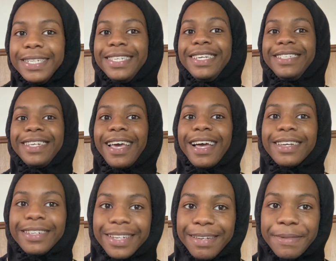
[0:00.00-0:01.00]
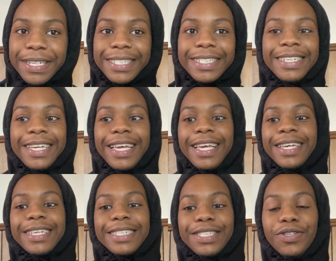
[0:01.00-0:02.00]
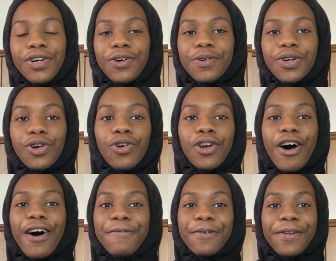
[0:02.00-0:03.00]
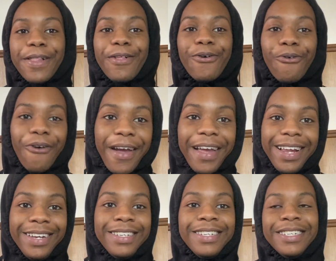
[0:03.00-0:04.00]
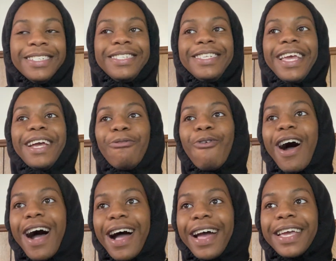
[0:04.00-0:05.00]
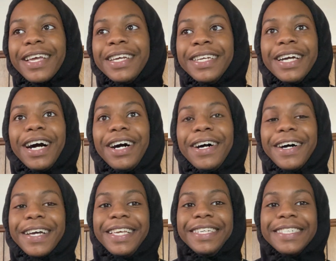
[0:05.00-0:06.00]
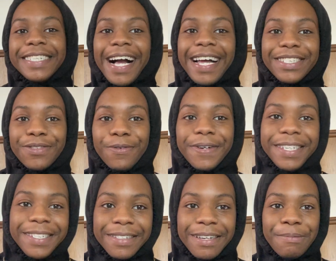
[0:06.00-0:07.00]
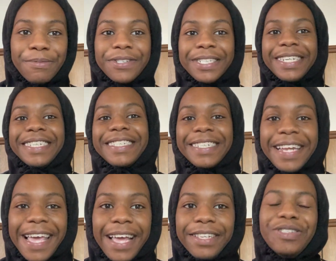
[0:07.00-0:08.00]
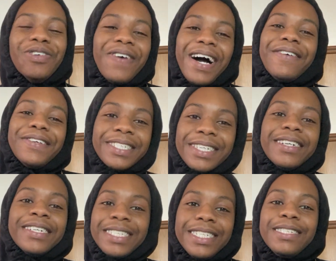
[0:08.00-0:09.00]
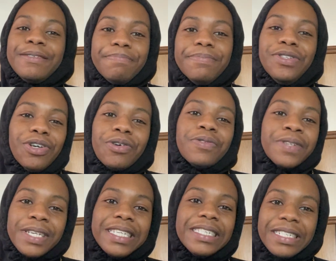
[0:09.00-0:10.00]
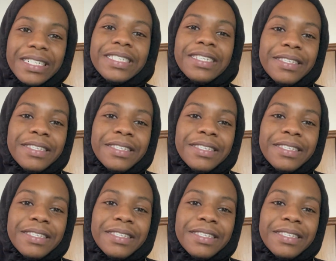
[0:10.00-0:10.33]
DJ Academics is, you know, going off on a little rant, saying why he's not doing these numbers and this and that. You know how he does. He's, you know, the